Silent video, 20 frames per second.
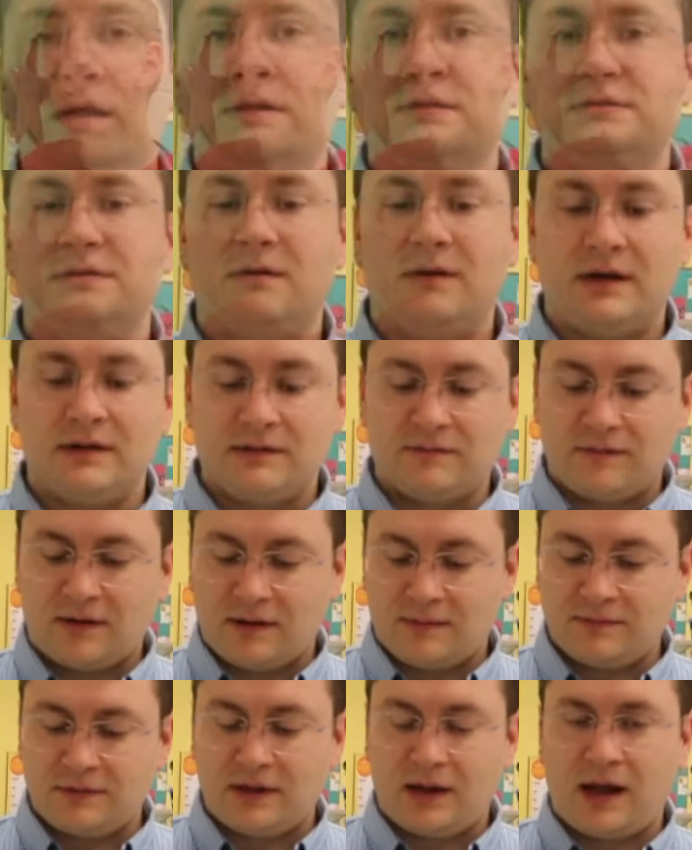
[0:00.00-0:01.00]
So I
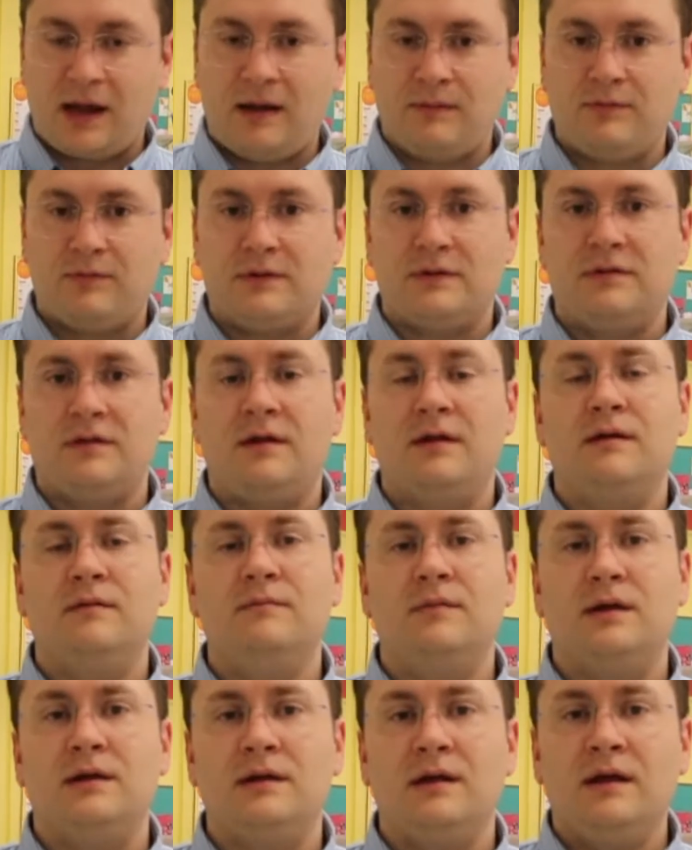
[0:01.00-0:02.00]
developed an app with
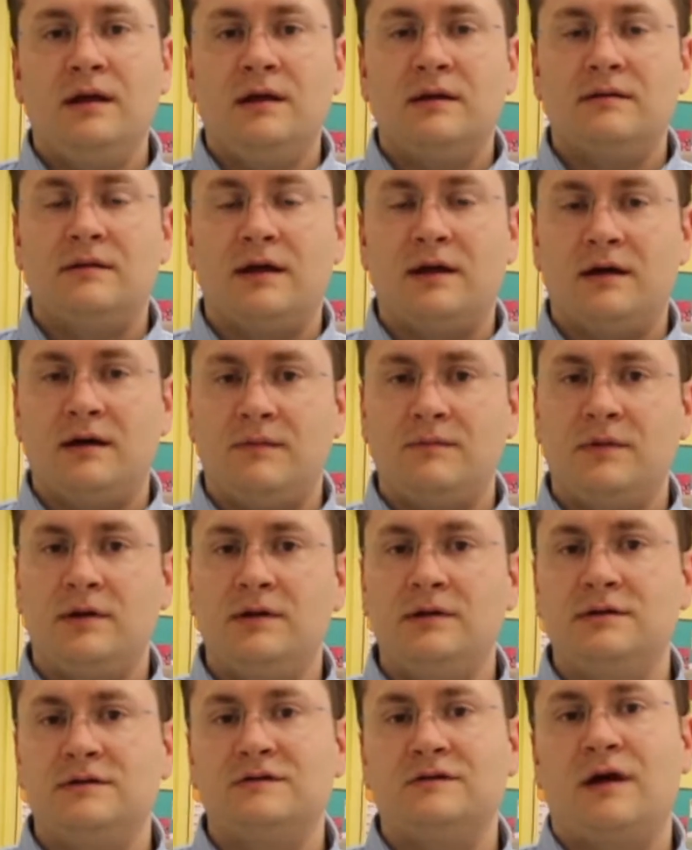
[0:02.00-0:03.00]
them and they helped
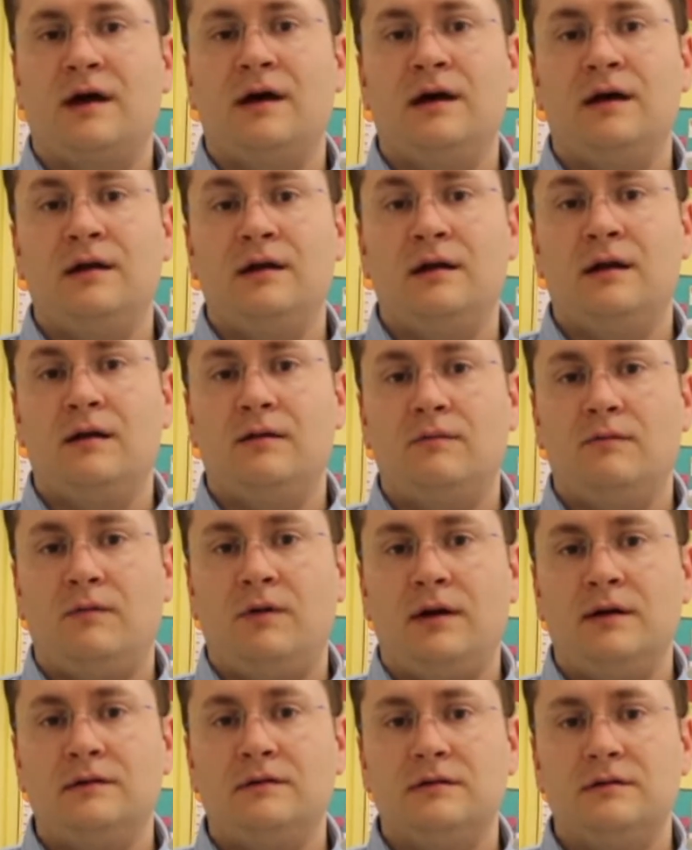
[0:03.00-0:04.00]
me design
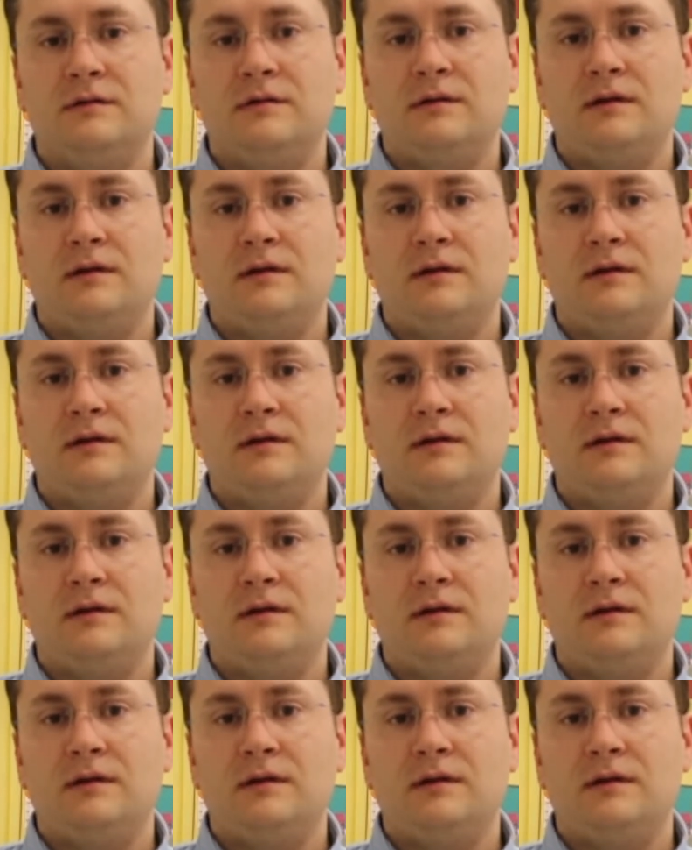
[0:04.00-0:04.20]
what